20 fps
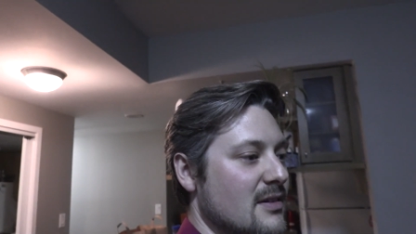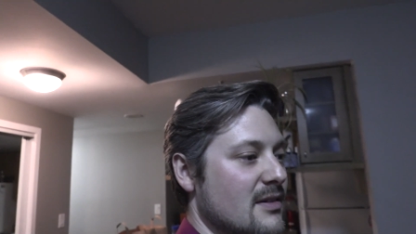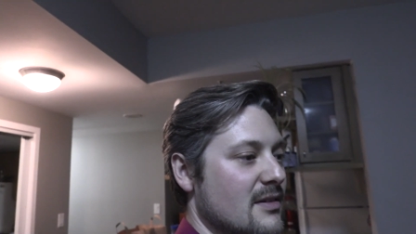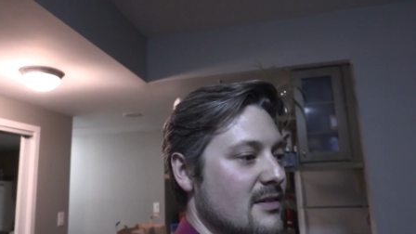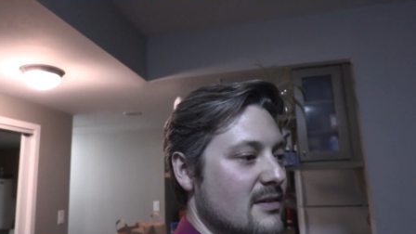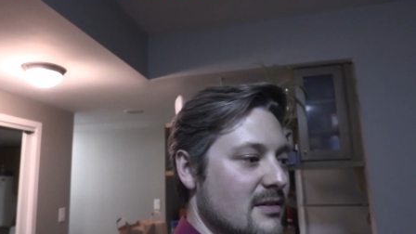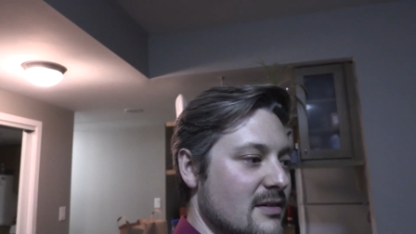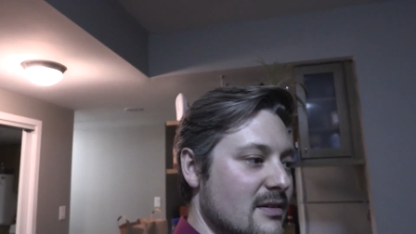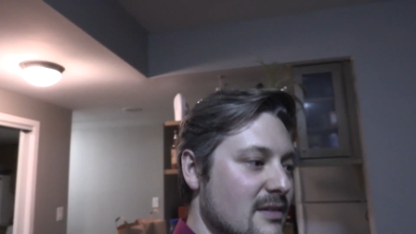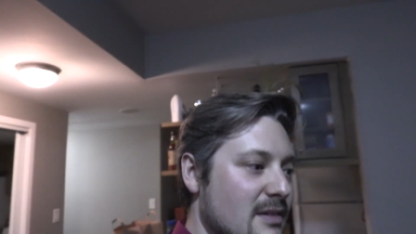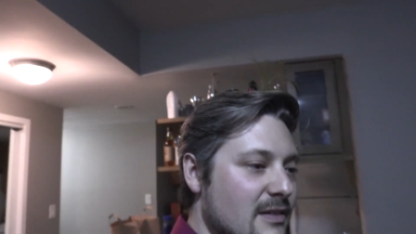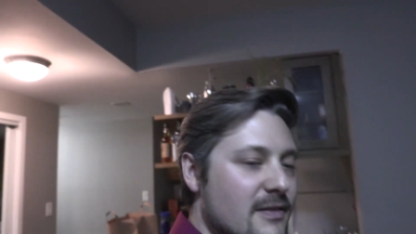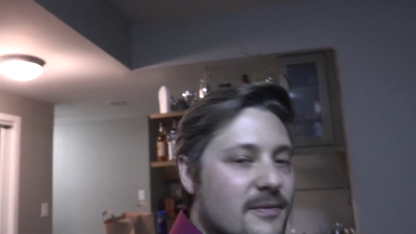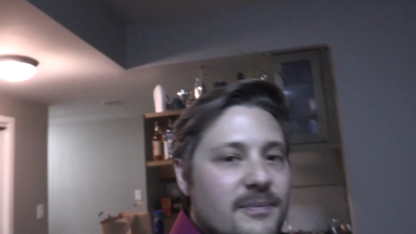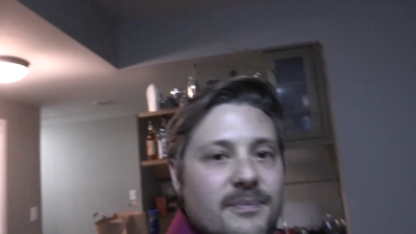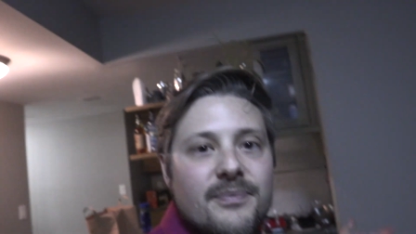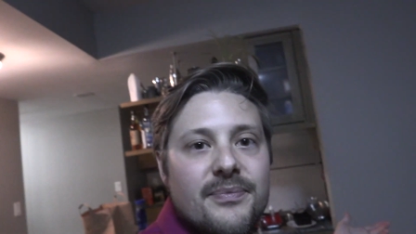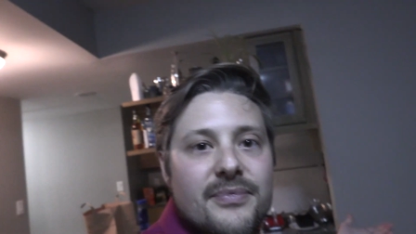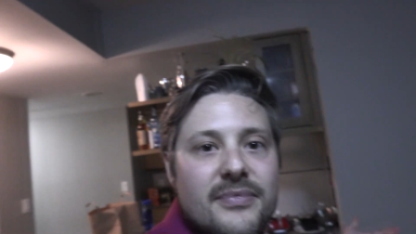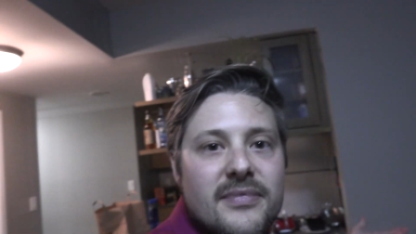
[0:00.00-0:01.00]

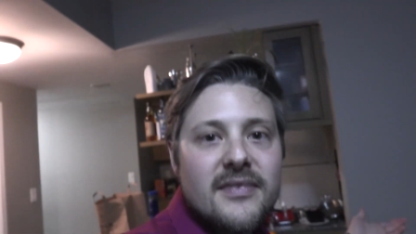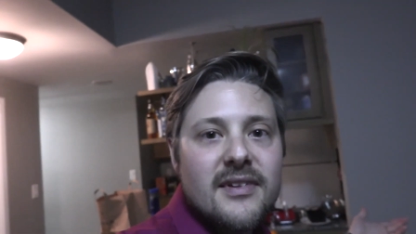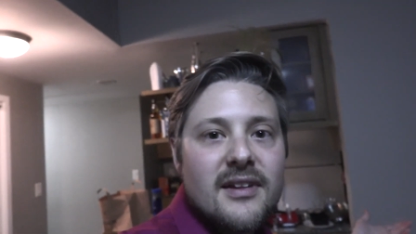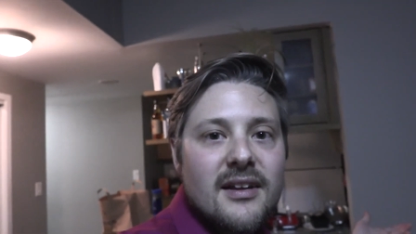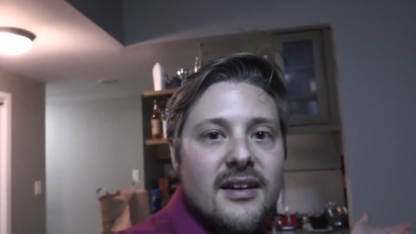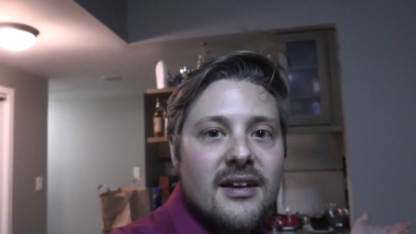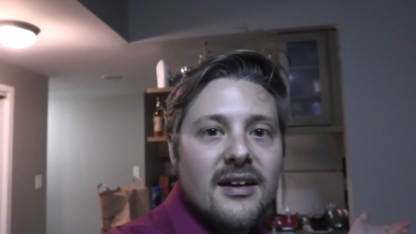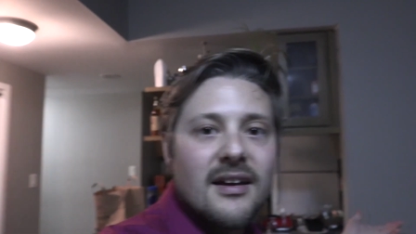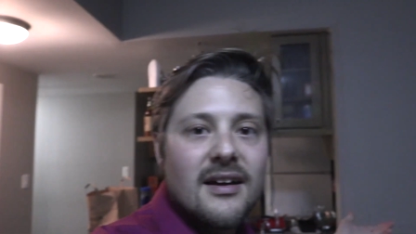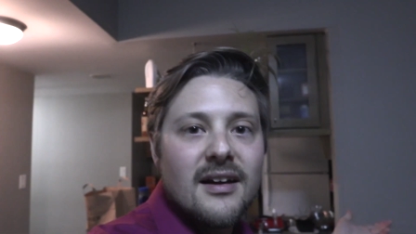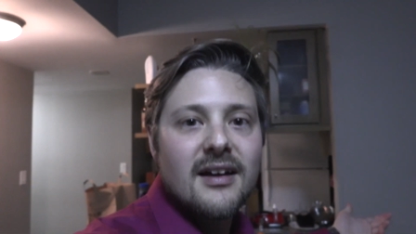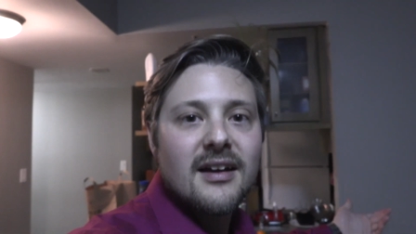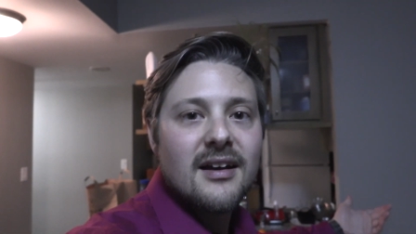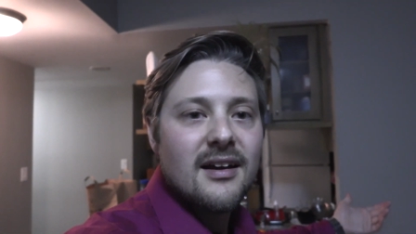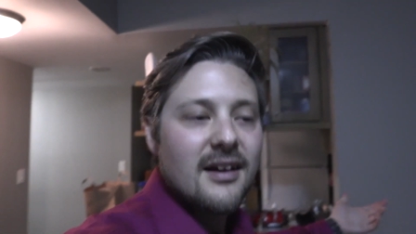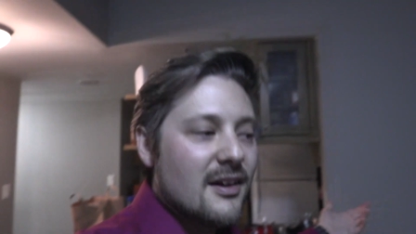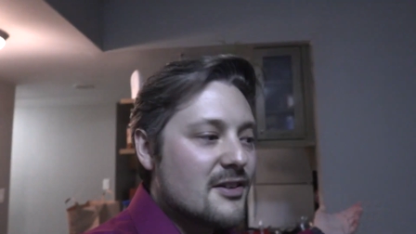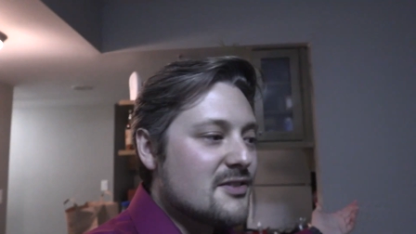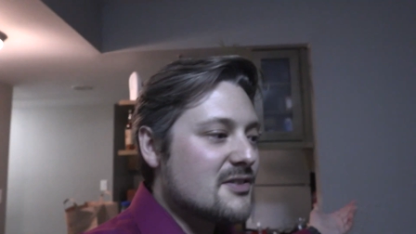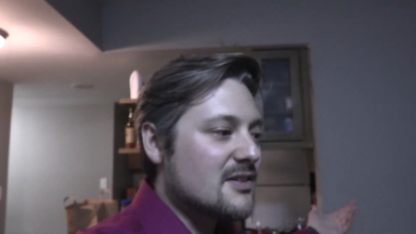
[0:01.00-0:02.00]
Mm-hmm. And
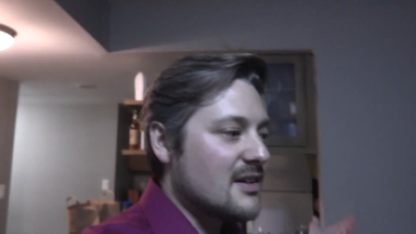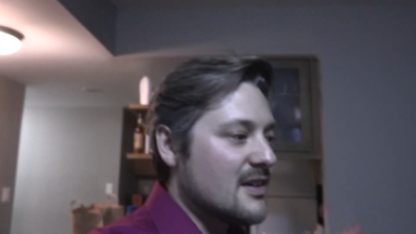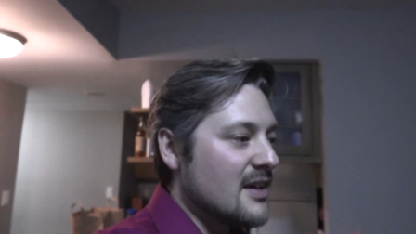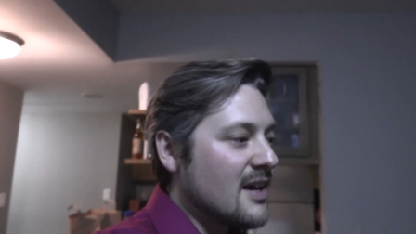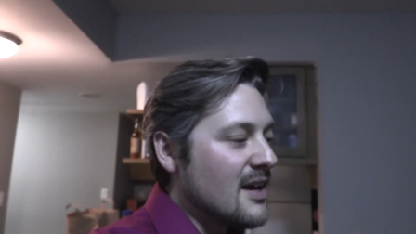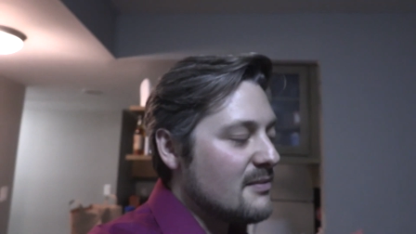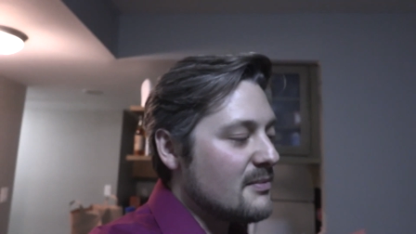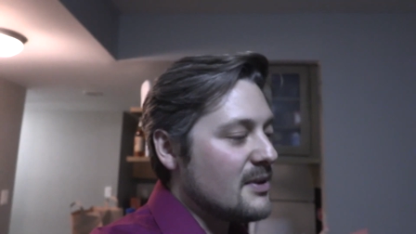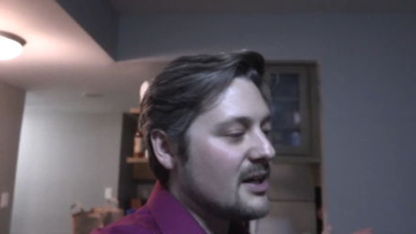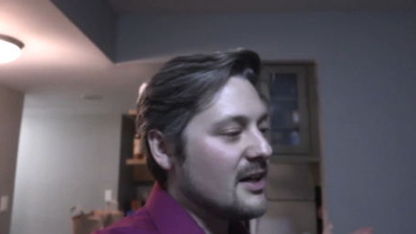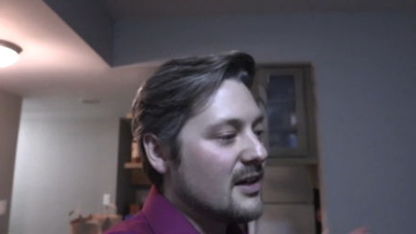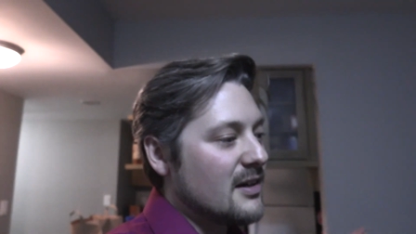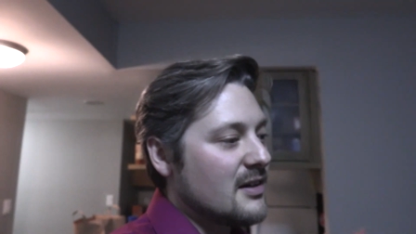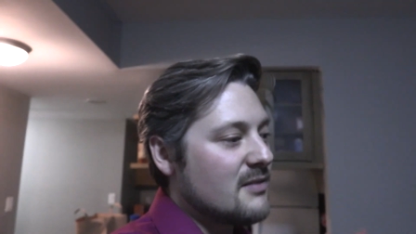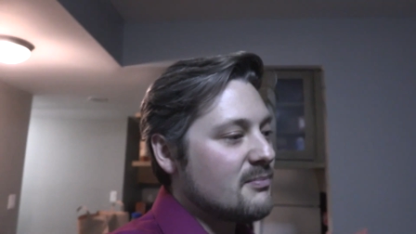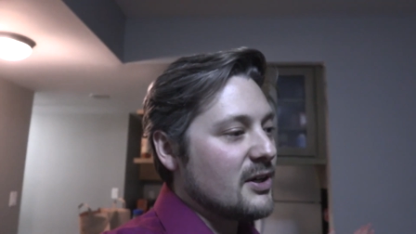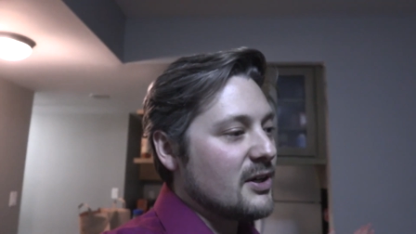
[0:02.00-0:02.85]
I was like, yeah, my,